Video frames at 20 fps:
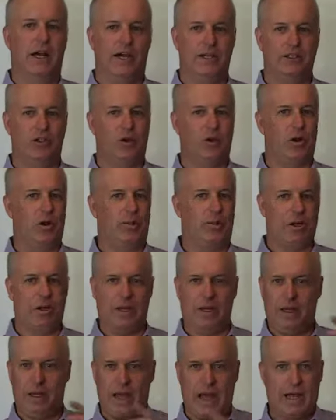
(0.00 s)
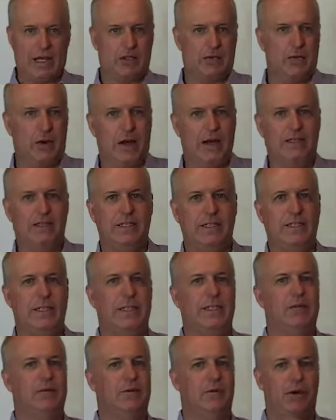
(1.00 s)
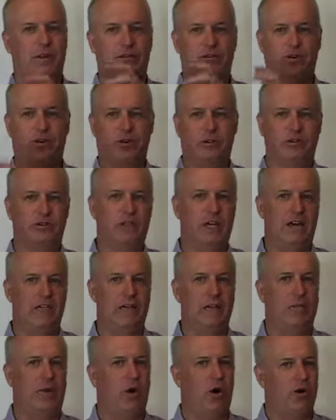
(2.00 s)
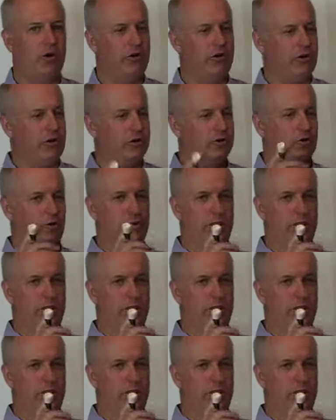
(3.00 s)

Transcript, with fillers: is going to be XYZ with certain JV partners.